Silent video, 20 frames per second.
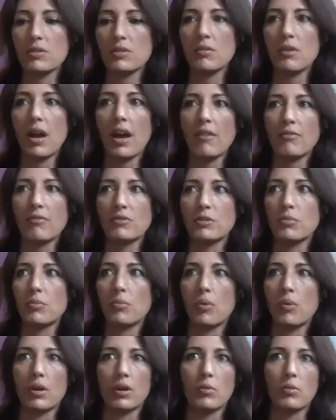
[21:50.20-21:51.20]
Yeah. You have to
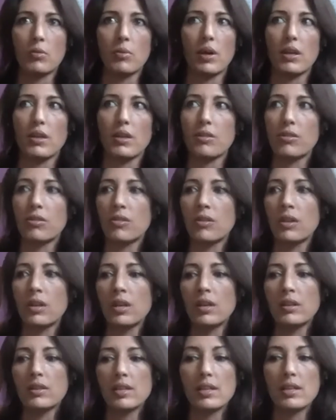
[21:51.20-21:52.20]
work with
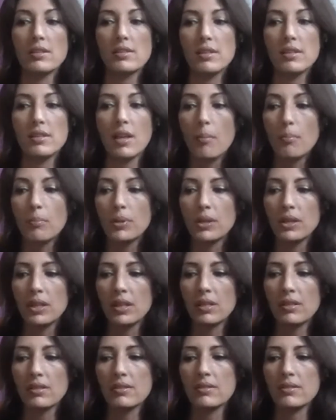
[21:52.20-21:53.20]
these
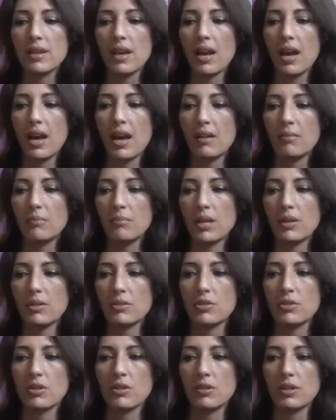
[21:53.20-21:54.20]
companies and make
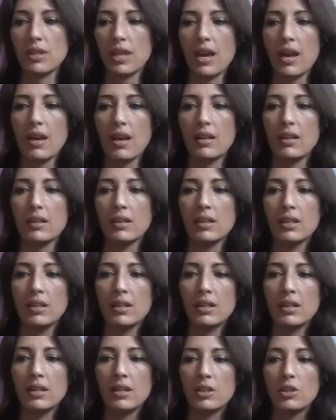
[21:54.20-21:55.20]
sure that
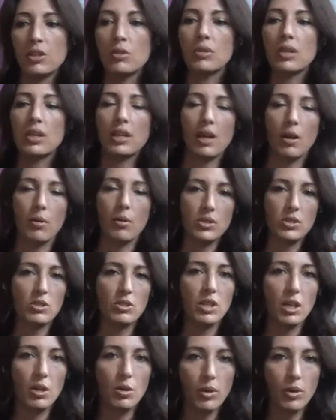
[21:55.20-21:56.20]
you can get what you
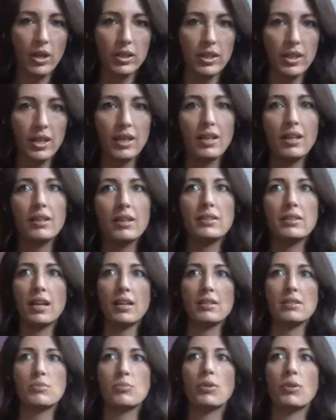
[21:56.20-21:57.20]
need quickly, that
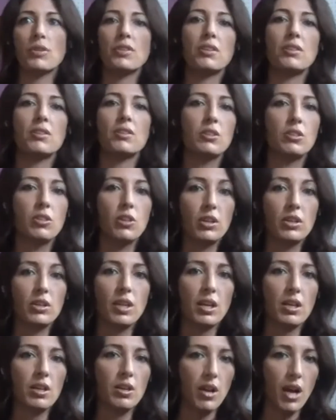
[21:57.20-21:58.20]
it's within the look
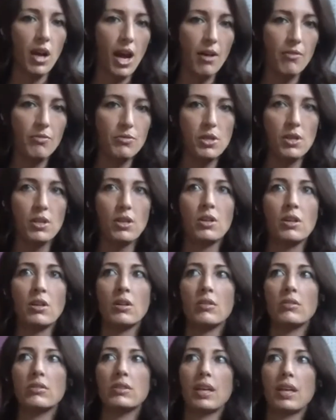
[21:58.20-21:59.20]
that you're
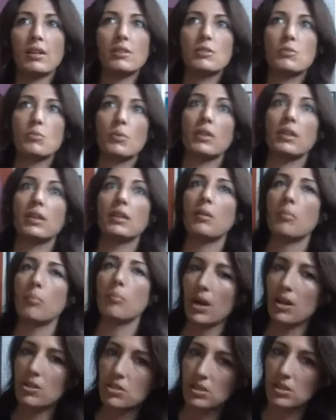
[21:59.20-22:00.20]
after, that it's within the
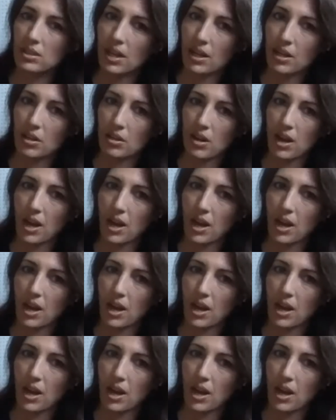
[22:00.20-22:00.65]
budget that you're